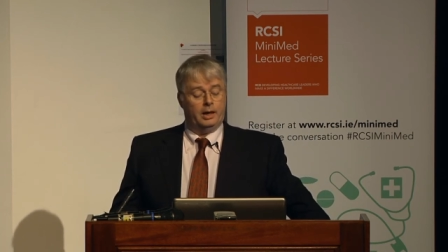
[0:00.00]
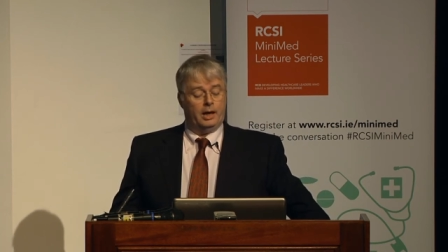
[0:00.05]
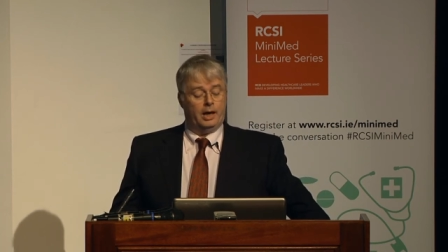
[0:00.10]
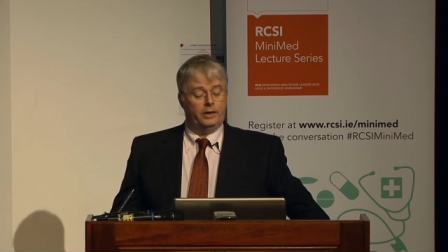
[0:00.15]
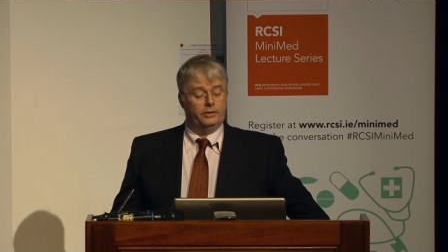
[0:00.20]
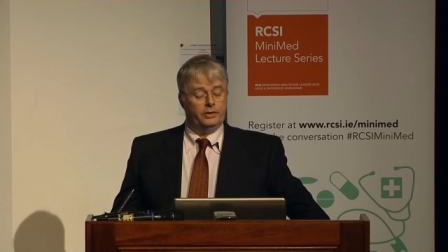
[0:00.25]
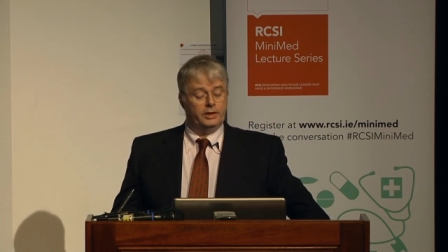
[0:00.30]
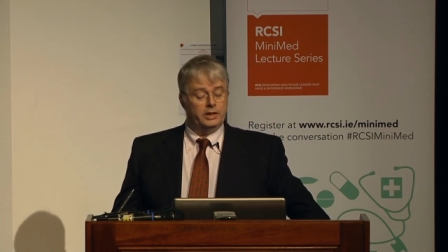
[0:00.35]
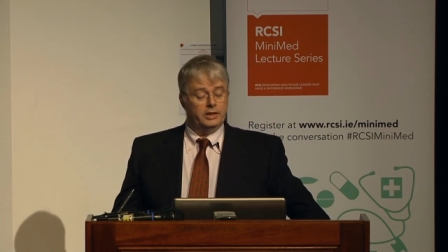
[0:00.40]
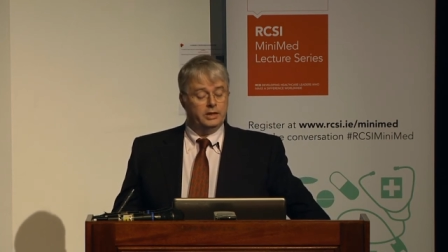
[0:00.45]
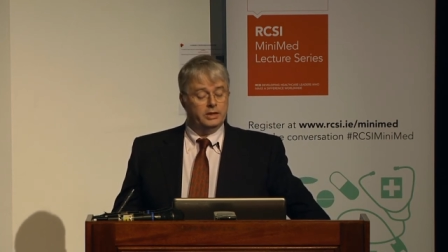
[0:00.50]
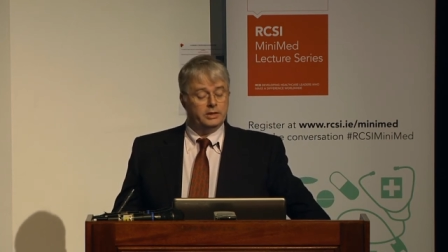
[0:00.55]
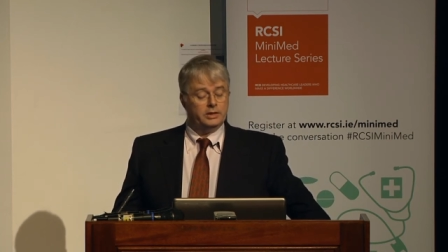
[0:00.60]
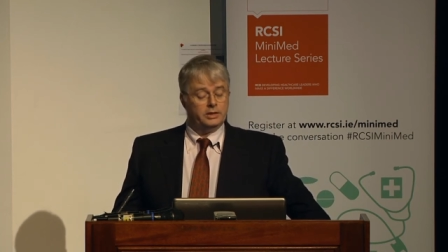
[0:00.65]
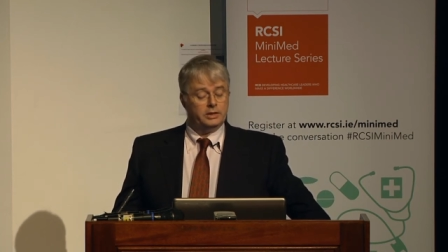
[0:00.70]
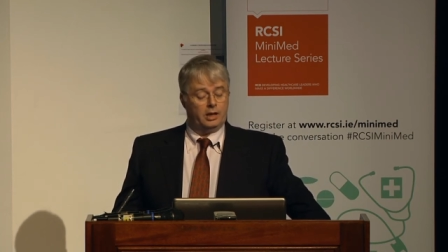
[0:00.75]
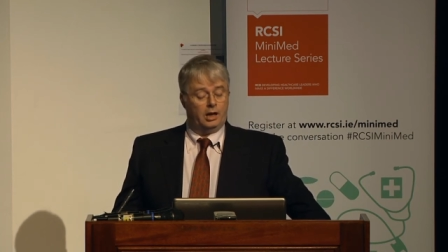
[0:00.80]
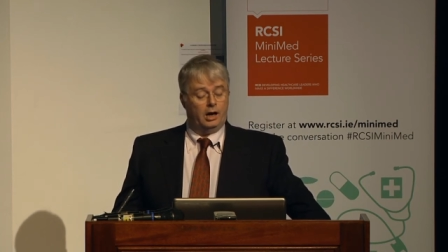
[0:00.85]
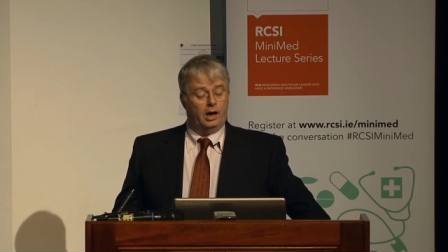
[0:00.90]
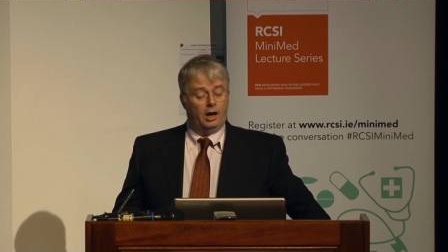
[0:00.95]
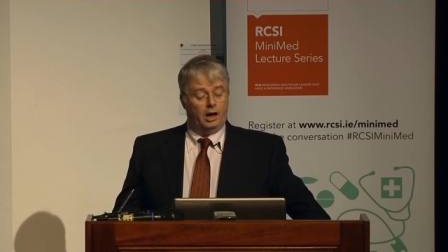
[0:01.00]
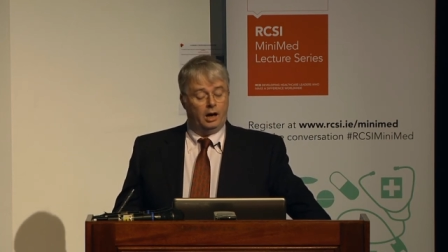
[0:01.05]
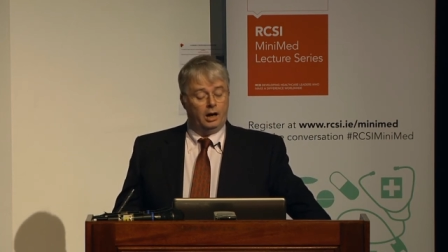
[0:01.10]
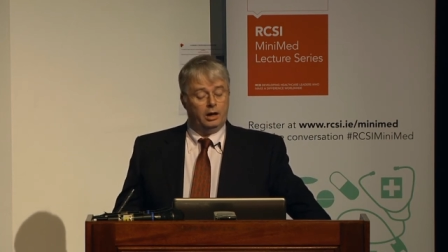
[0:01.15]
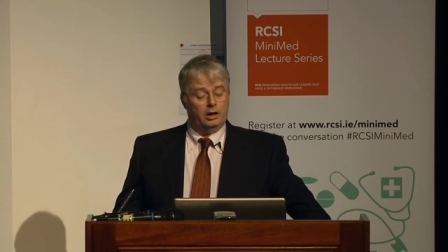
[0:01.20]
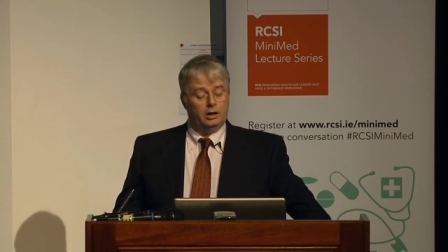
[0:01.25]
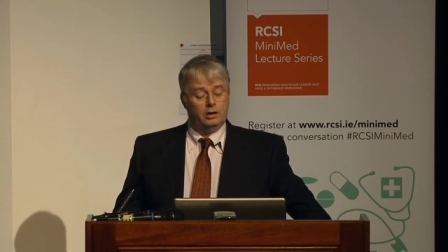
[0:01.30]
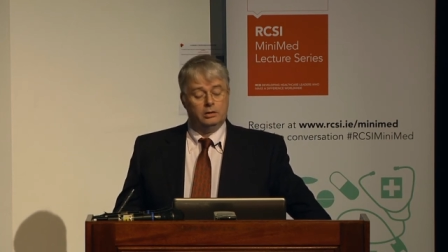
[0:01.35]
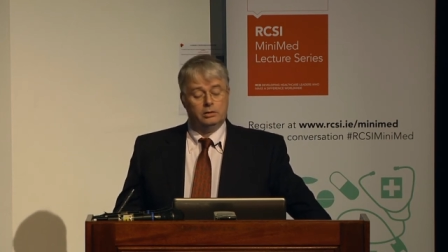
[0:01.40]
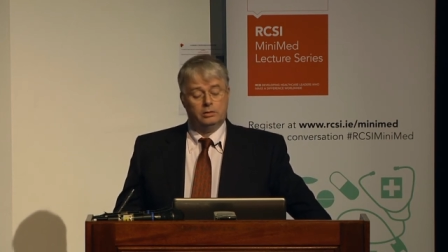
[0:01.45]
And these
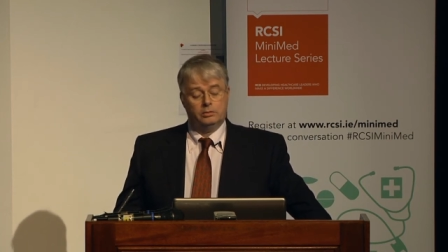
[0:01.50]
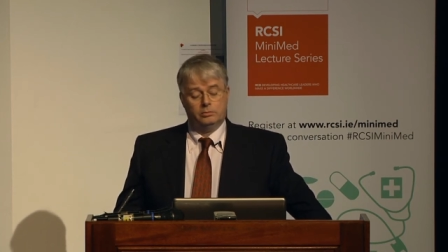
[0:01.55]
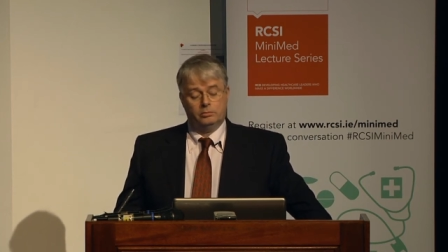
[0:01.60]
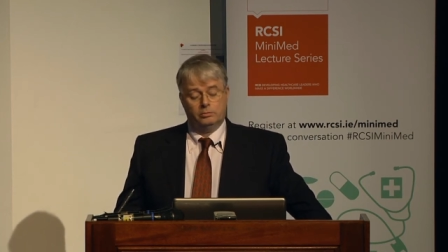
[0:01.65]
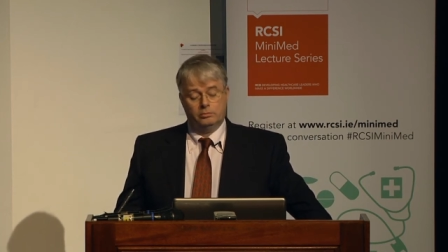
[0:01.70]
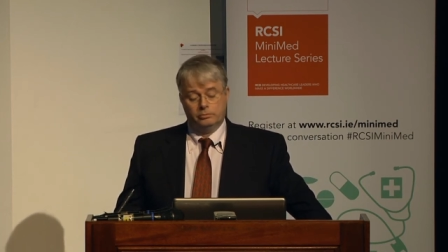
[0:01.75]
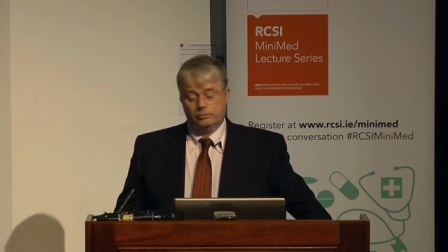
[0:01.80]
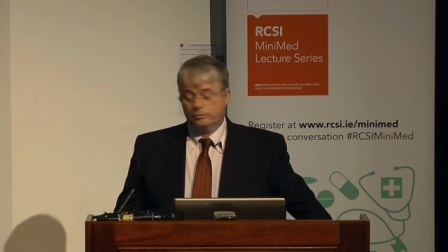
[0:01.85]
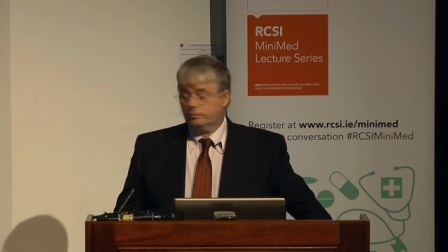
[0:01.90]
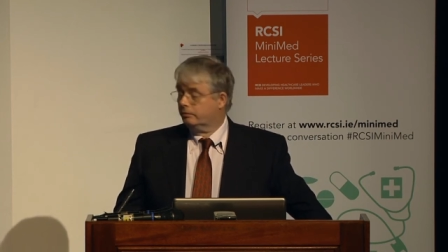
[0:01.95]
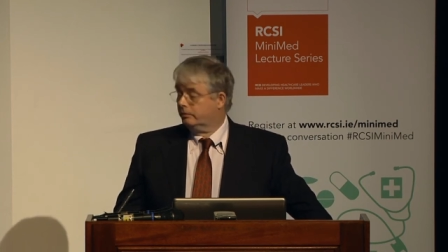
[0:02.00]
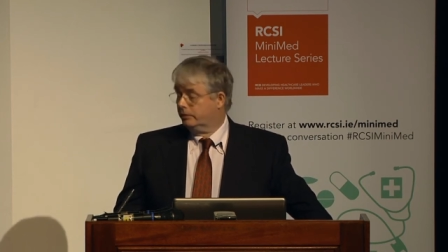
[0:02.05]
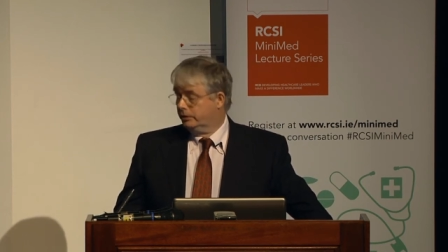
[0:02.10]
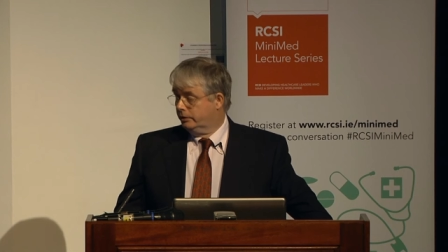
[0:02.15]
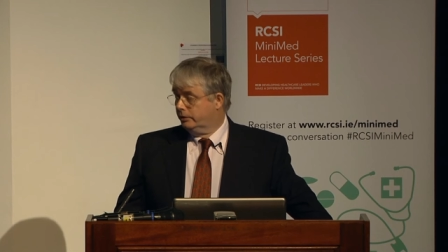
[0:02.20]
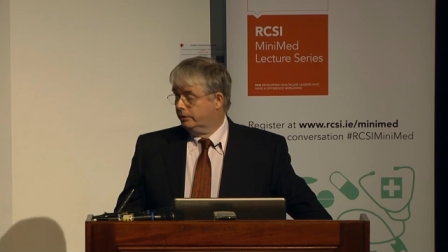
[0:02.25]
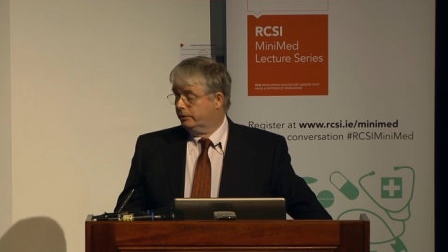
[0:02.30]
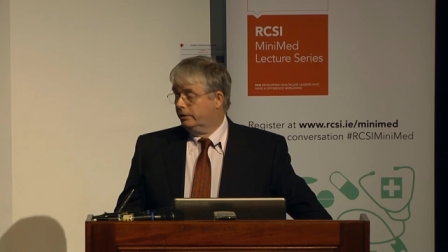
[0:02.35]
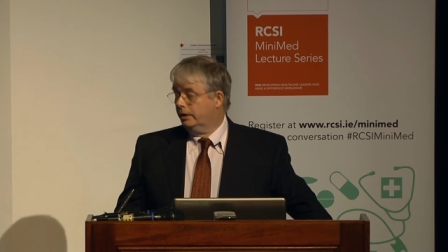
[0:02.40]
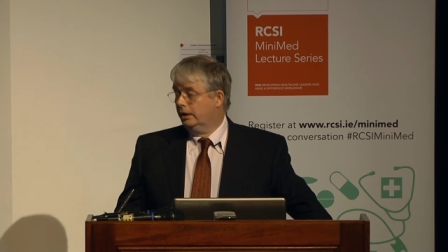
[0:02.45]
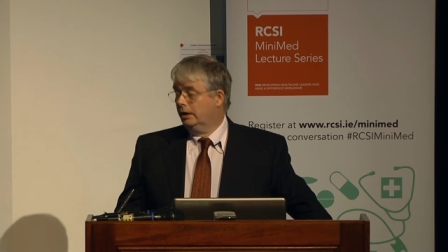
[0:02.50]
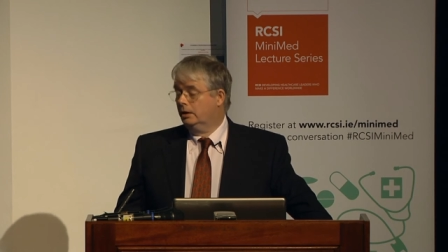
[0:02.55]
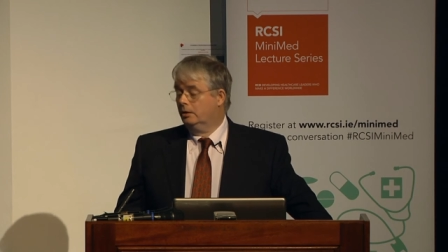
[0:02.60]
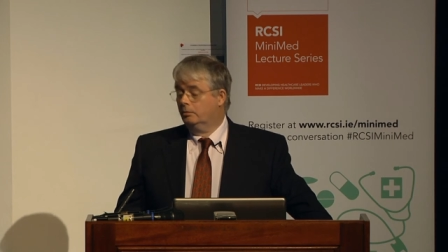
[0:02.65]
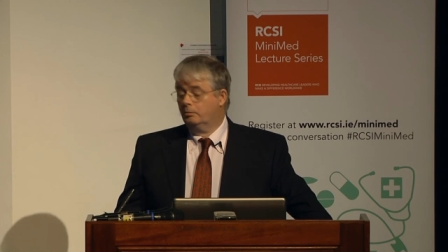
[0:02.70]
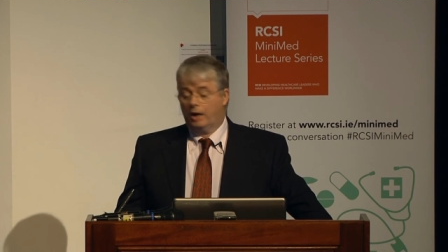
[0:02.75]
are the